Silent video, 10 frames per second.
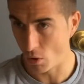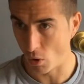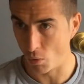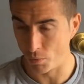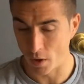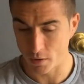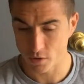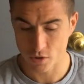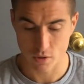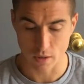all
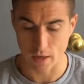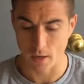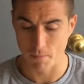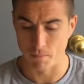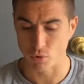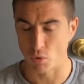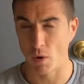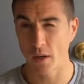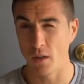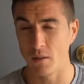nuts, so
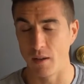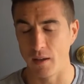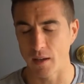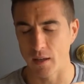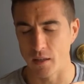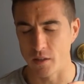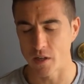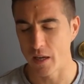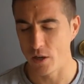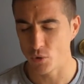what I can take is
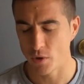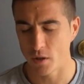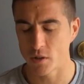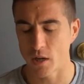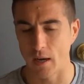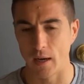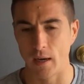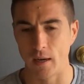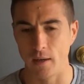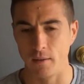hazelnuts,
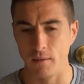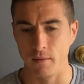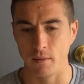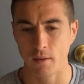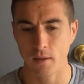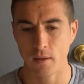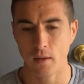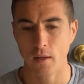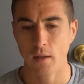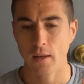and
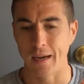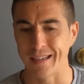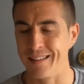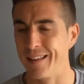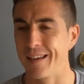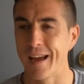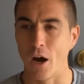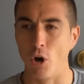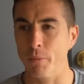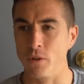I can take
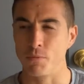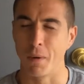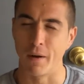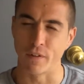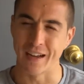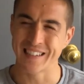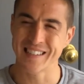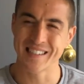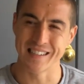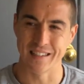almonds, but I've got a
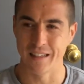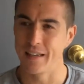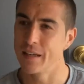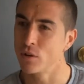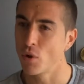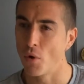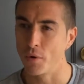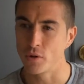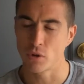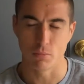slight
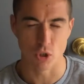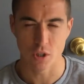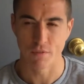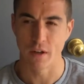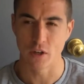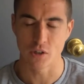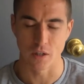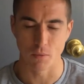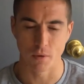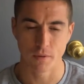intolerance to them, just a very
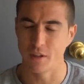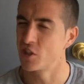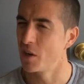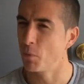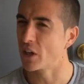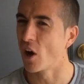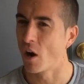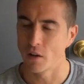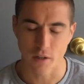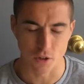slight one. The same with
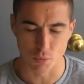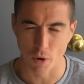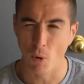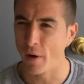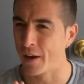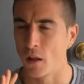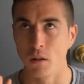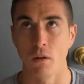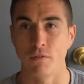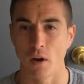garlic as well, and I
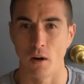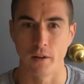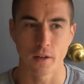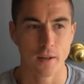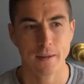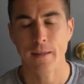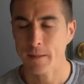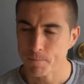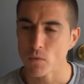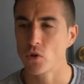love garlic.
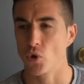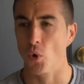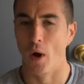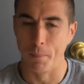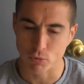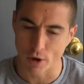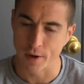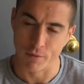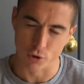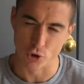So I'm trying
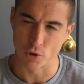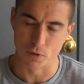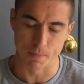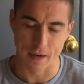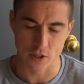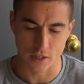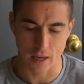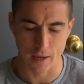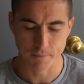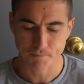to reduce them as best I
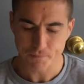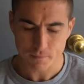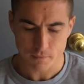can.